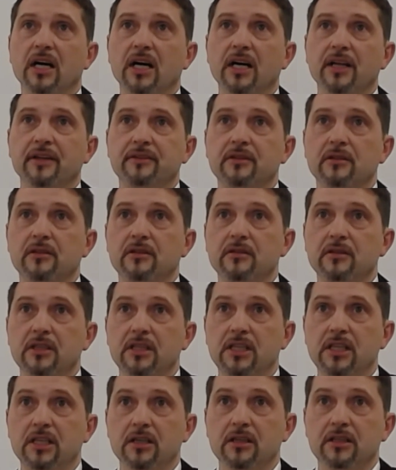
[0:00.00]
And
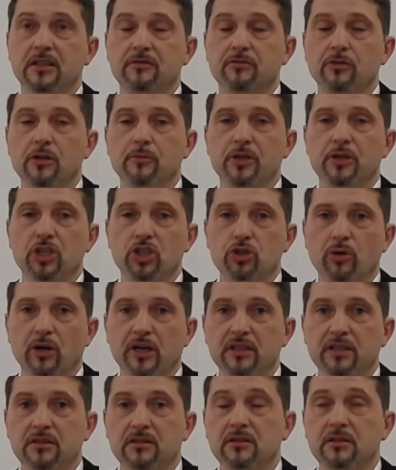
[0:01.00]
here it will be
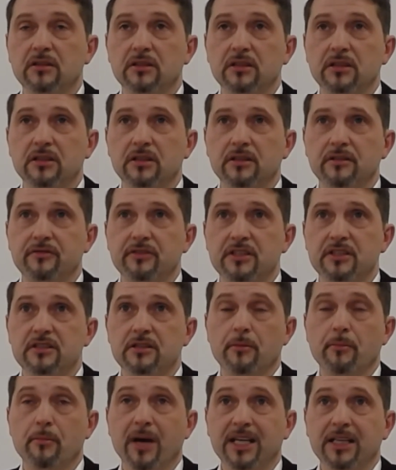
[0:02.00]
shredded uh, if
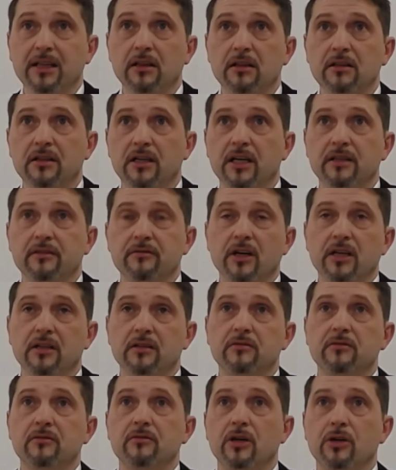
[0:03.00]
it's a metal, and
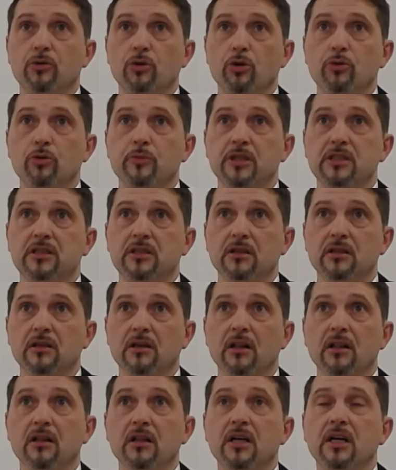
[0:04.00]
then the raw
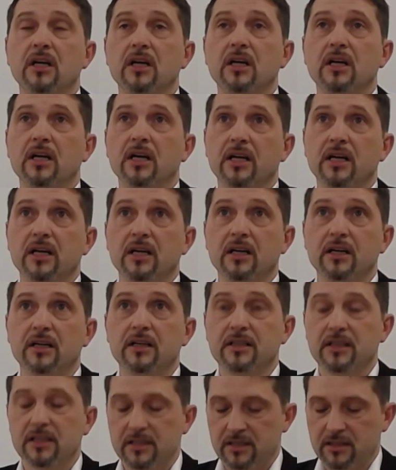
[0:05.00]
material
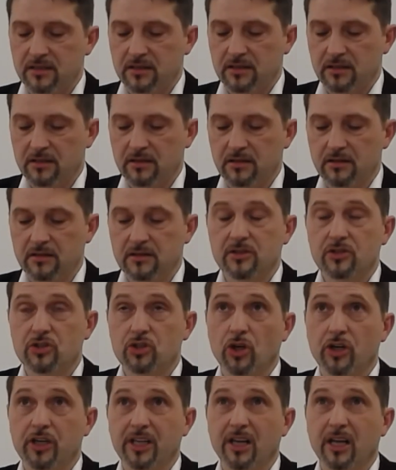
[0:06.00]
uh, is
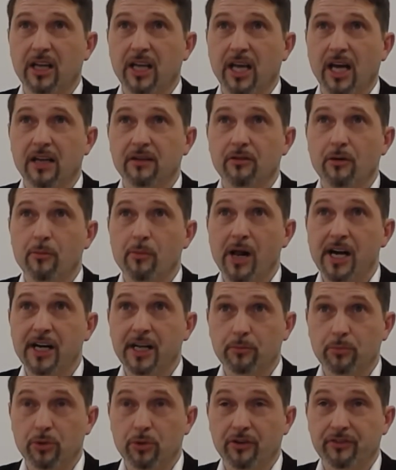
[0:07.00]
starting again the
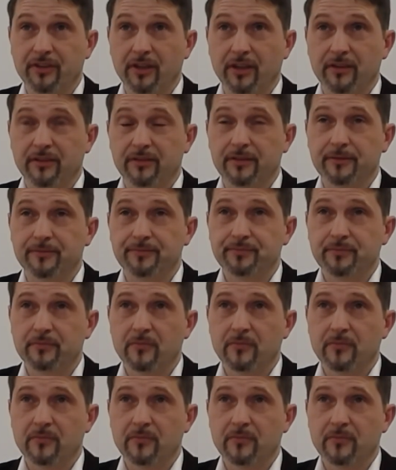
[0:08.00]
melting process.